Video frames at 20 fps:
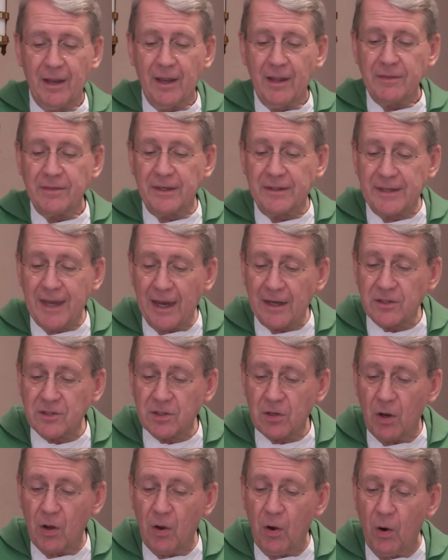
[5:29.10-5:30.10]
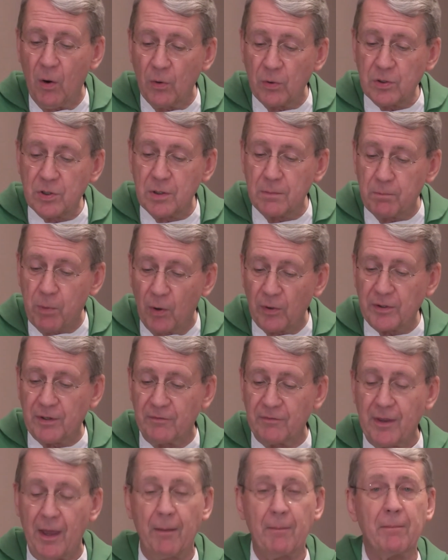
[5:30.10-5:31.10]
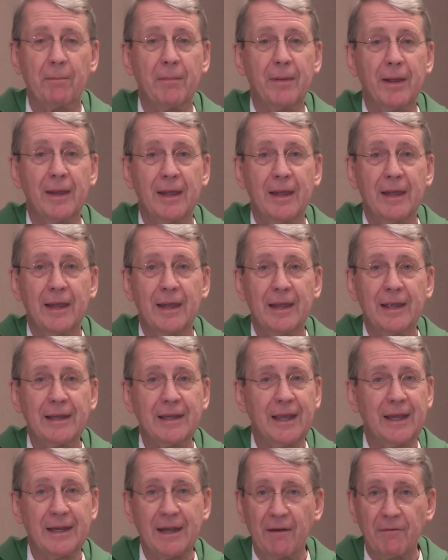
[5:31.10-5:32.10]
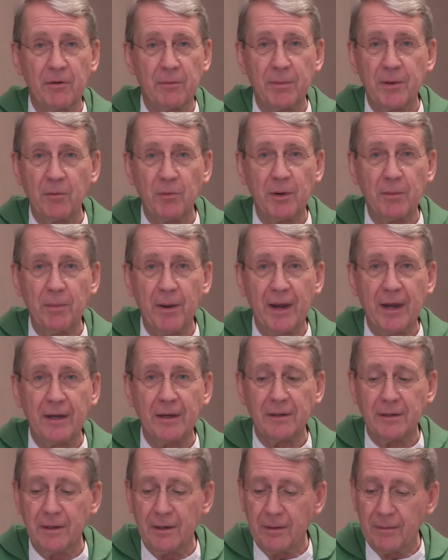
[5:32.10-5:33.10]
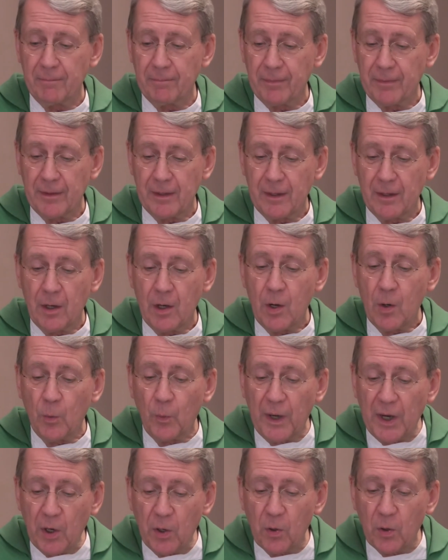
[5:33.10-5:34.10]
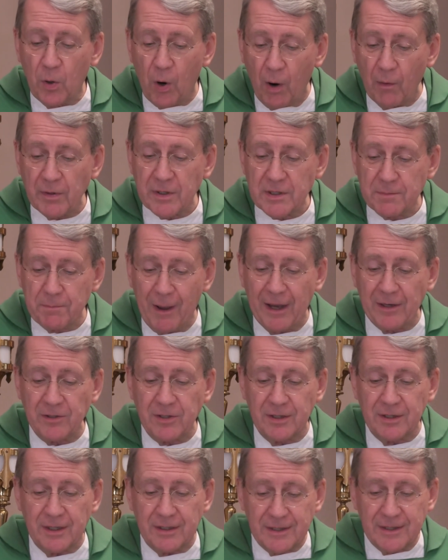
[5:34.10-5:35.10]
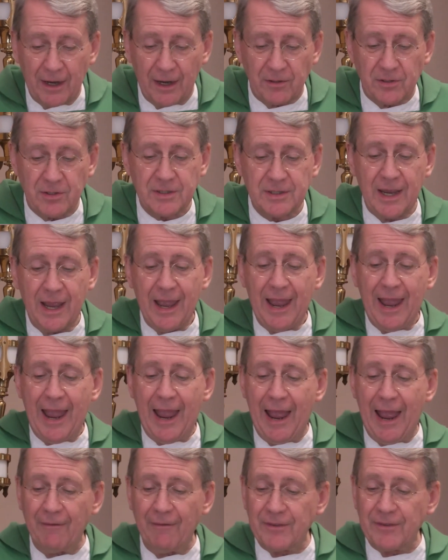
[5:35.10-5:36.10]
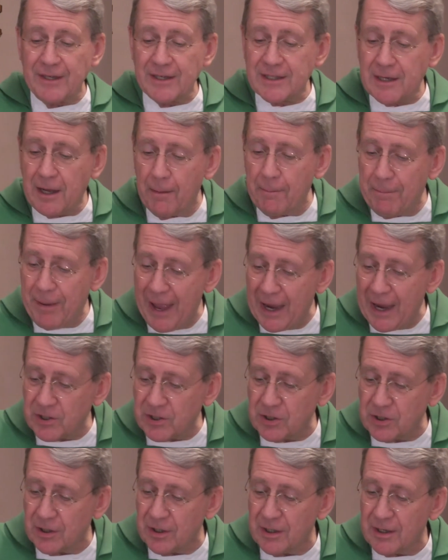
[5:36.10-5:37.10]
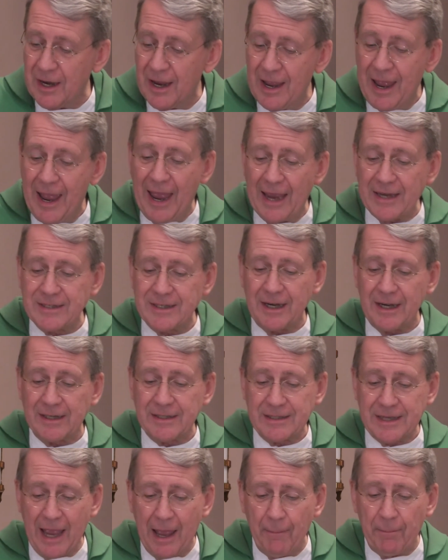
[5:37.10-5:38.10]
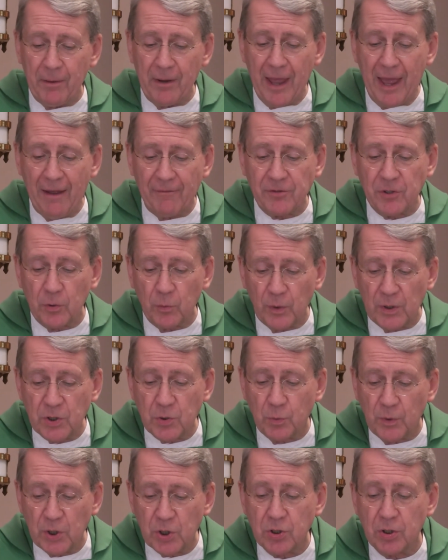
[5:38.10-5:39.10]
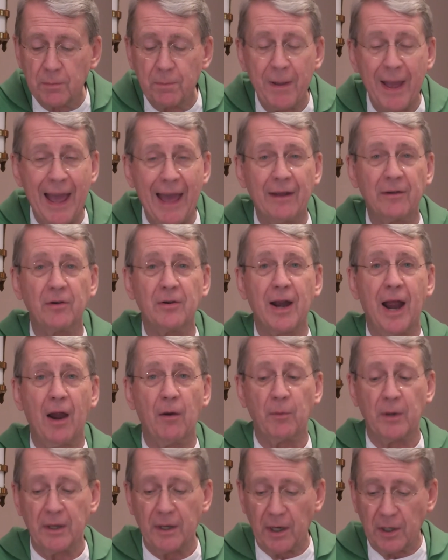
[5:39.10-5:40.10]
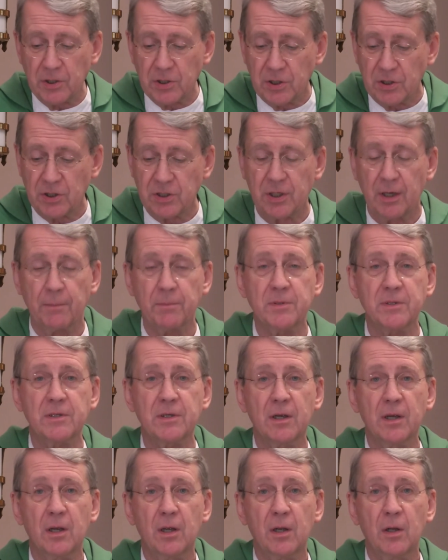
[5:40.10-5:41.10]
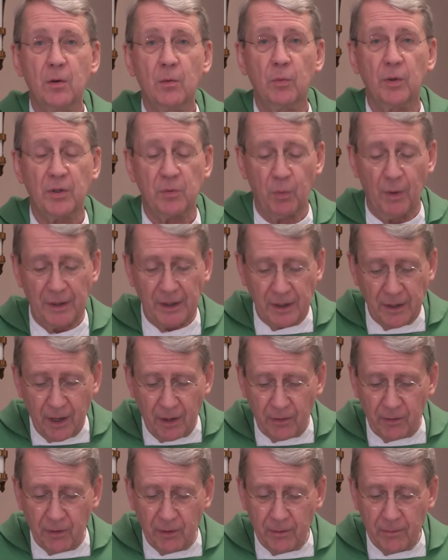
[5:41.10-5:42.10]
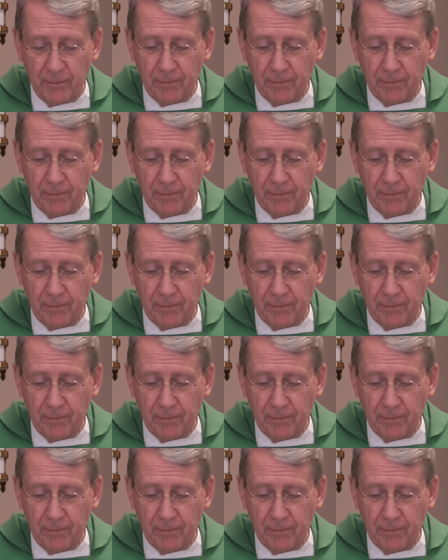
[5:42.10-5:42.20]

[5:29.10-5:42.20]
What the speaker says: The debt owed to both of them can never be repaid. We who correspond to the debtors have this compassion as an example after which we should pattern our relationships with one another.